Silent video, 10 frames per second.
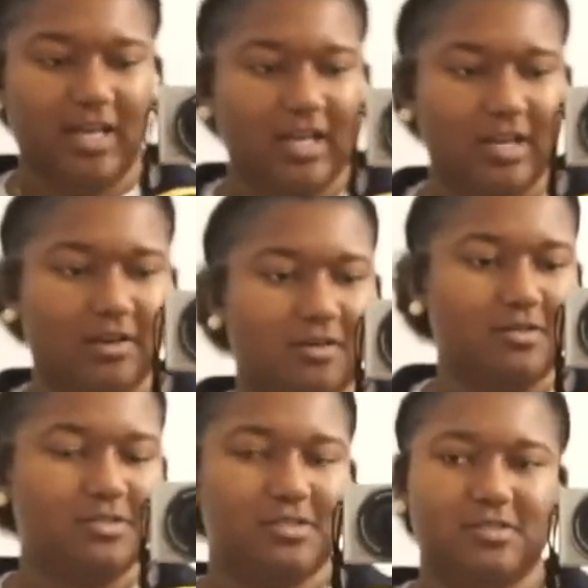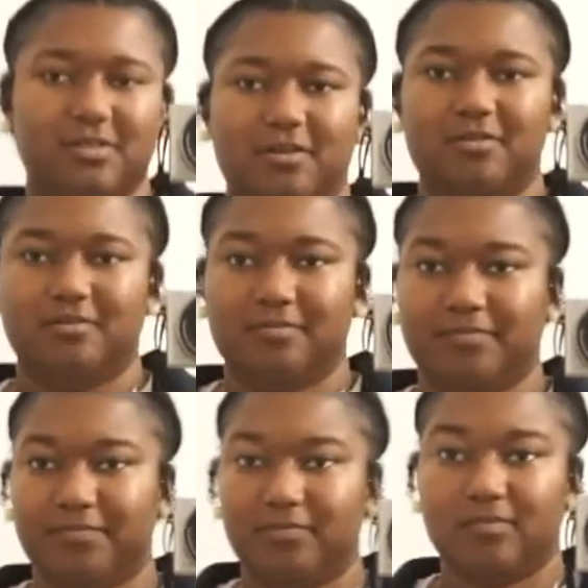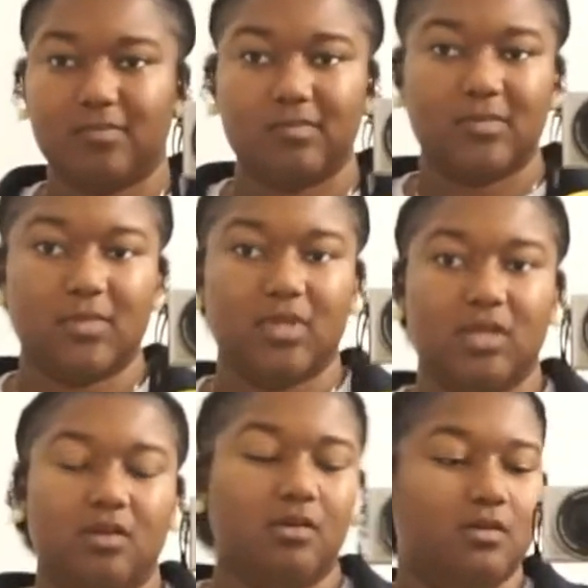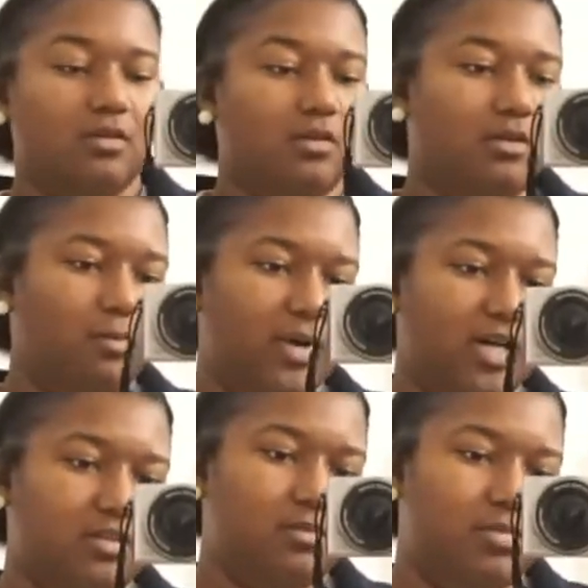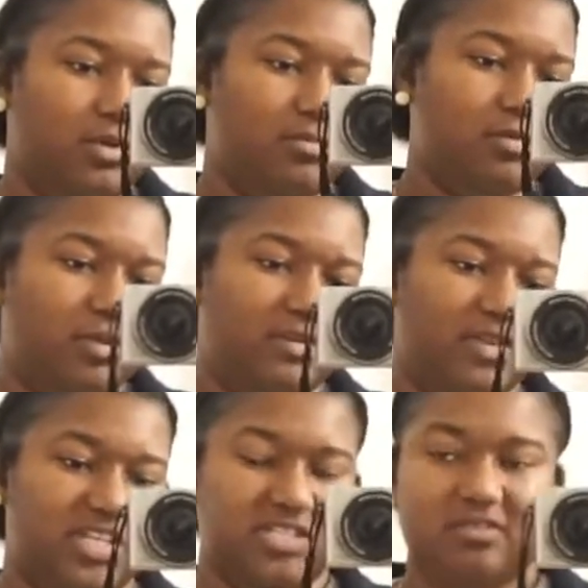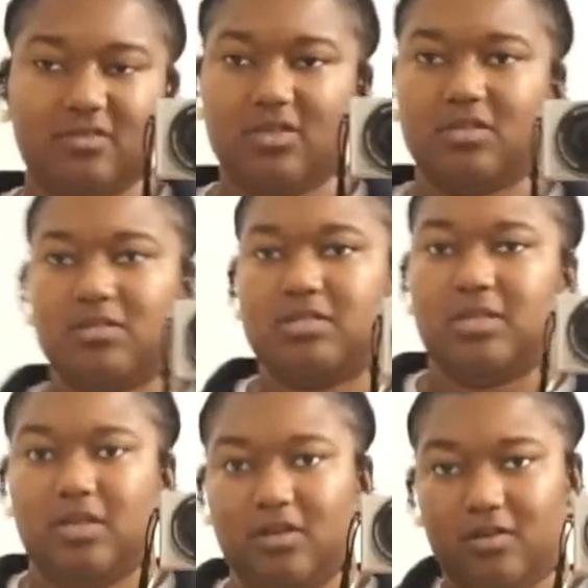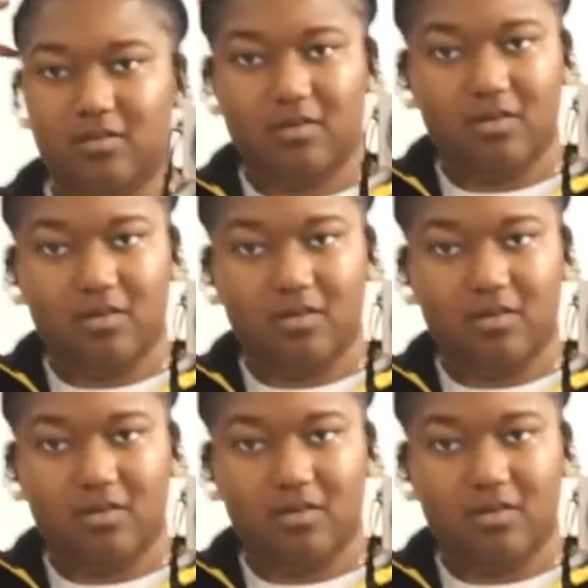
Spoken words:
hey y'all. So don't mind the bump on my face if you can see it.